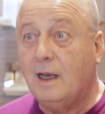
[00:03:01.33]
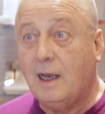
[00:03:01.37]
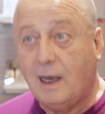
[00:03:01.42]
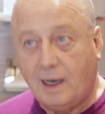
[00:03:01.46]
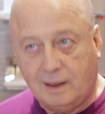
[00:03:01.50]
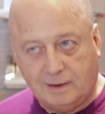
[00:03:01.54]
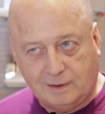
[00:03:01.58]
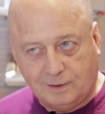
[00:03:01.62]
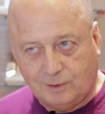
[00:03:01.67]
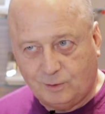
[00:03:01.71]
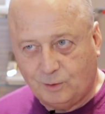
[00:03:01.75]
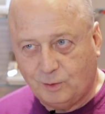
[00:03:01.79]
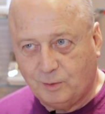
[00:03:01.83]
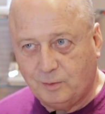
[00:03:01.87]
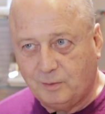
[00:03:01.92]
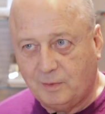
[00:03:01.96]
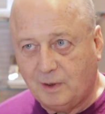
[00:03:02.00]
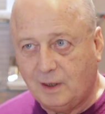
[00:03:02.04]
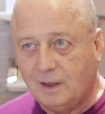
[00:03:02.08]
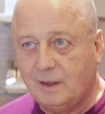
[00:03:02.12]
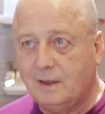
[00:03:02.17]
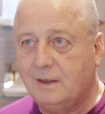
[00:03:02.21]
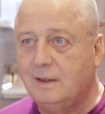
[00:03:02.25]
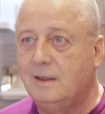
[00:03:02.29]
and to
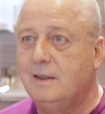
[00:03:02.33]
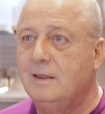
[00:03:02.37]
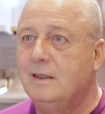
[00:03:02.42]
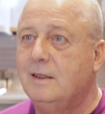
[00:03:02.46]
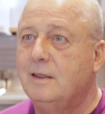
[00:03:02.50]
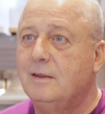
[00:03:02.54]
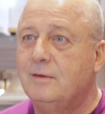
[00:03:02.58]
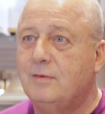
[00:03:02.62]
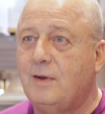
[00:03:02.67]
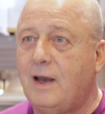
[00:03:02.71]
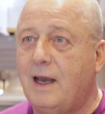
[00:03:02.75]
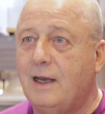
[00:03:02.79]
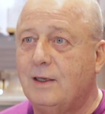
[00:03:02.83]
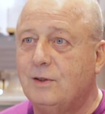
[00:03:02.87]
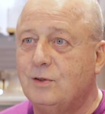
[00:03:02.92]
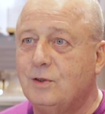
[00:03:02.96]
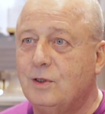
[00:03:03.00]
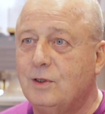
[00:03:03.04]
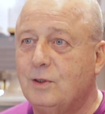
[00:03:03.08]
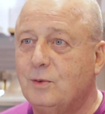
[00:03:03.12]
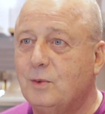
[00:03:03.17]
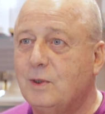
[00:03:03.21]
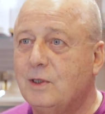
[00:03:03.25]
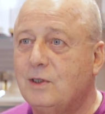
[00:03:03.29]
me,
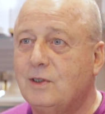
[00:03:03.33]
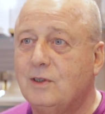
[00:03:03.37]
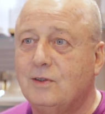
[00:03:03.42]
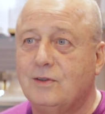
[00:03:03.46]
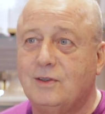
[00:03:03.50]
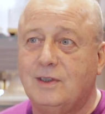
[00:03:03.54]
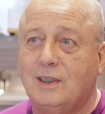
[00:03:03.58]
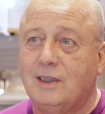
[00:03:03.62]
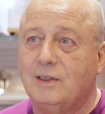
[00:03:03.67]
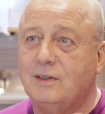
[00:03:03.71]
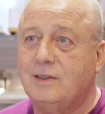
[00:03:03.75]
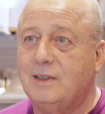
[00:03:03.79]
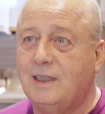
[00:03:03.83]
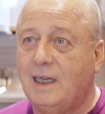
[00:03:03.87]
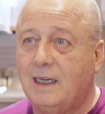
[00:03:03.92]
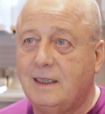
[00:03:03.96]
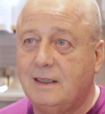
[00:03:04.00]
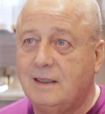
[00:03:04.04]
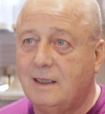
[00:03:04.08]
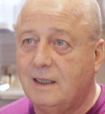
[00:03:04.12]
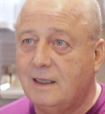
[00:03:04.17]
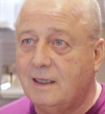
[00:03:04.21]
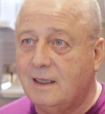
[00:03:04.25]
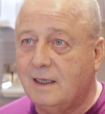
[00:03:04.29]
function, which is the
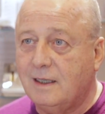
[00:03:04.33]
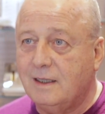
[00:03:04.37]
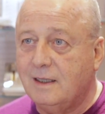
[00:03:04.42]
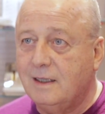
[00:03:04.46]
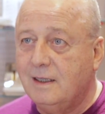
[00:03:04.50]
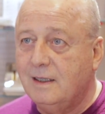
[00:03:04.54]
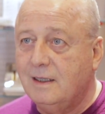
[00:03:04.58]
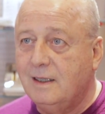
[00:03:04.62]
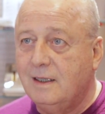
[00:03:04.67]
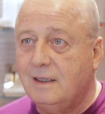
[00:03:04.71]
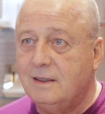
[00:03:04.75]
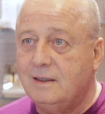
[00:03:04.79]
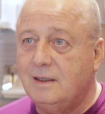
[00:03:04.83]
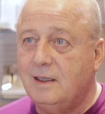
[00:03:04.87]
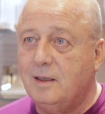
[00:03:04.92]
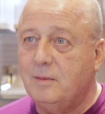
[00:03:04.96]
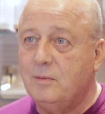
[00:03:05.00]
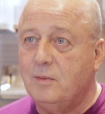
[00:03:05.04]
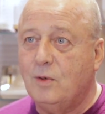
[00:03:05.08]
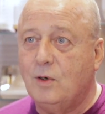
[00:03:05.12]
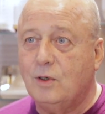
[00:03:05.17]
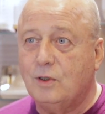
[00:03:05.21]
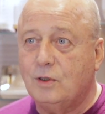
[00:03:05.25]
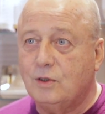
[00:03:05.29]
aesthetical, the
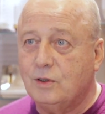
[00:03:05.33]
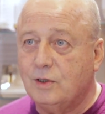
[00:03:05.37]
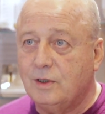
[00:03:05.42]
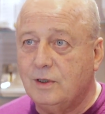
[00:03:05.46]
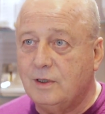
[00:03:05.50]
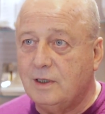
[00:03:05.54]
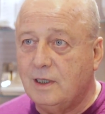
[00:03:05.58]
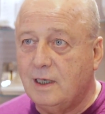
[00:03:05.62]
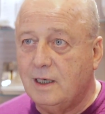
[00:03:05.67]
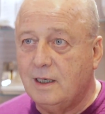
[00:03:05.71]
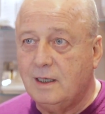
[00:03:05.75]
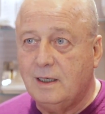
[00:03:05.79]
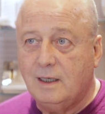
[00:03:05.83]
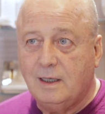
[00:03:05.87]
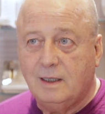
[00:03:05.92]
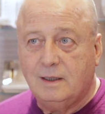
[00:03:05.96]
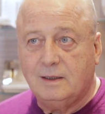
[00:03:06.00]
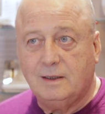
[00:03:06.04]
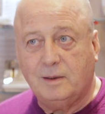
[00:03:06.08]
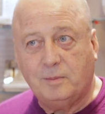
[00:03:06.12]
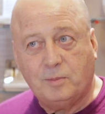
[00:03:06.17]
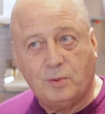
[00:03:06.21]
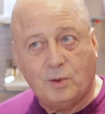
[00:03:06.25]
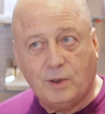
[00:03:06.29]
emotional,
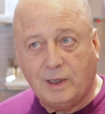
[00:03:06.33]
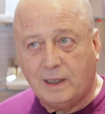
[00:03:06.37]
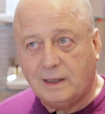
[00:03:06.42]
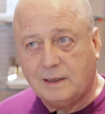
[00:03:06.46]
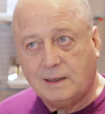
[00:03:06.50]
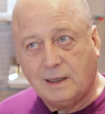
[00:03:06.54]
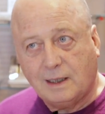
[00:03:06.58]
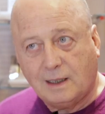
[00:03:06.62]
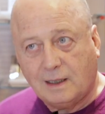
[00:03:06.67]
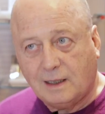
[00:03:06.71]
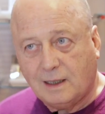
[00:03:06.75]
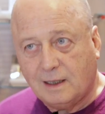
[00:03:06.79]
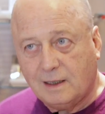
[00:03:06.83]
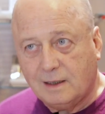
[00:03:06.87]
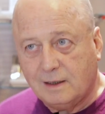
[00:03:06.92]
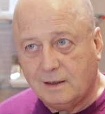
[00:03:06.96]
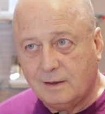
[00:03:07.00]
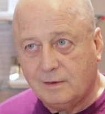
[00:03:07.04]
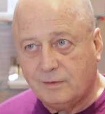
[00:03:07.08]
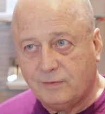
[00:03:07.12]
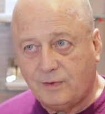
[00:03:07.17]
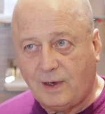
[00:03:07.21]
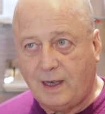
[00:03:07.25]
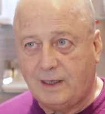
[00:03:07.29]
the
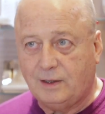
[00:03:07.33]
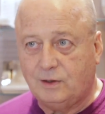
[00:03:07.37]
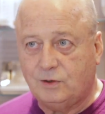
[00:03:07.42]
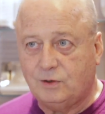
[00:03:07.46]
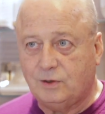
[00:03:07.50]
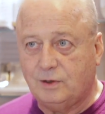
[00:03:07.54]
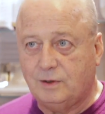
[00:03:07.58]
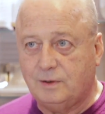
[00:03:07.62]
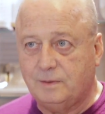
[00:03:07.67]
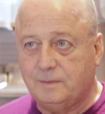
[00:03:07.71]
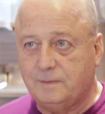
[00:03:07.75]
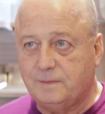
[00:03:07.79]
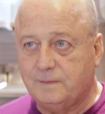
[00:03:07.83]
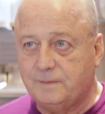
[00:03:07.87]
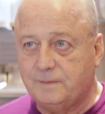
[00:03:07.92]
poetical function.